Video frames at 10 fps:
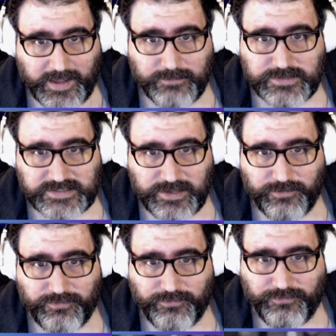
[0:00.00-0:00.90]
I was there
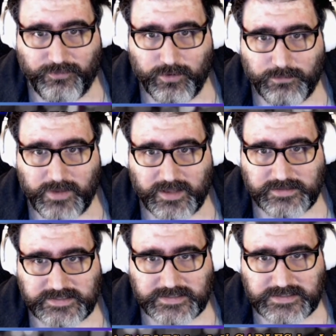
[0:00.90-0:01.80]
for 4
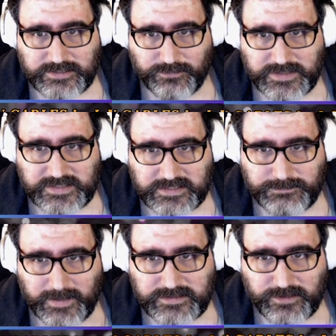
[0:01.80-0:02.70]
months until Mrs.
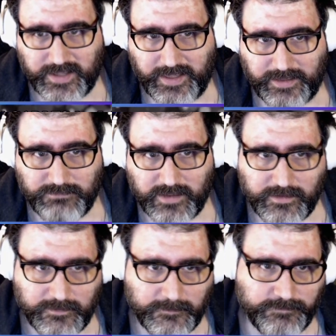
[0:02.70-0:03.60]
Spencer came.
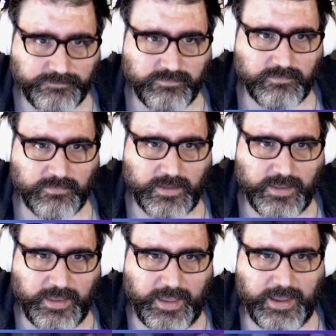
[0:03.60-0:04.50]

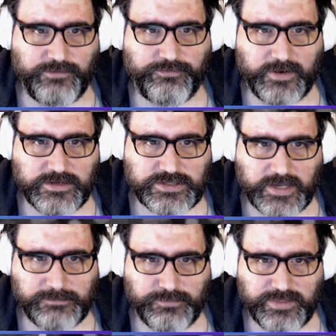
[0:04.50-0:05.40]
Anne finished
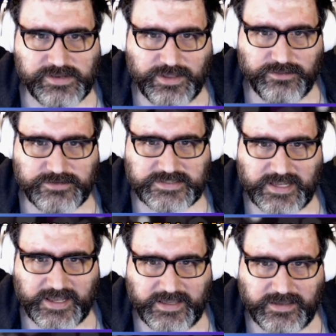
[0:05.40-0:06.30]
up with another
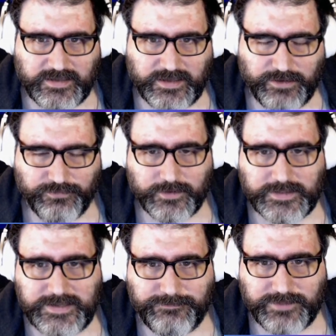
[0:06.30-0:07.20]
sigh, of
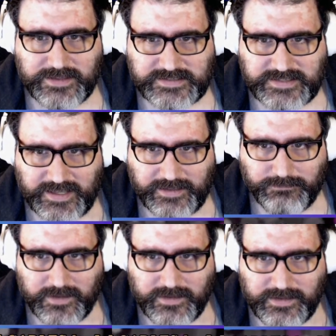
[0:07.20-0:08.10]
relief this time.
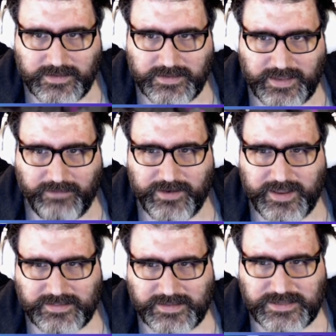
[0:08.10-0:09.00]

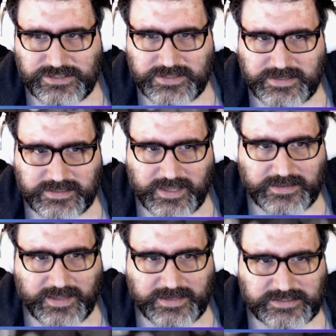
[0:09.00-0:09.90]
Evidently she did not
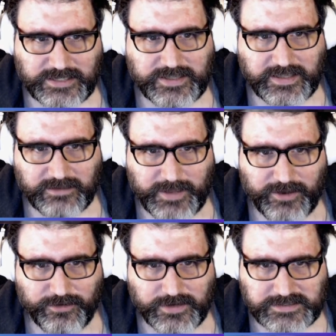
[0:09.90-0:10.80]
like talking about
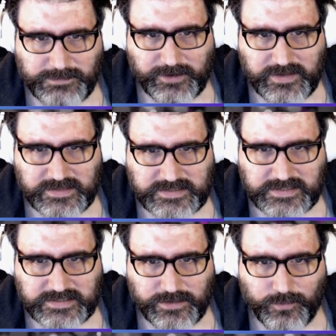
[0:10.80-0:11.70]
her
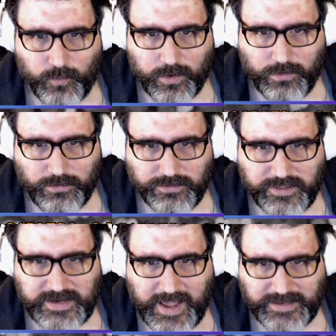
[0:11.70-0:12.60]
experiences in a world
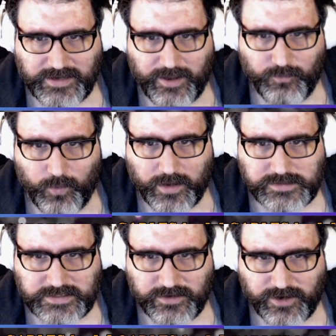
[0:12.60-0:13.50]
that had not
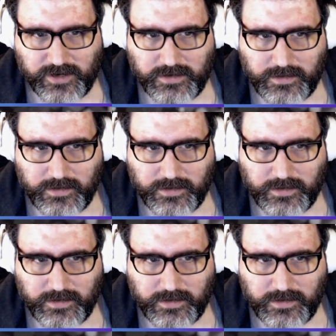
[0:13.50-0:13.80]
wanted her.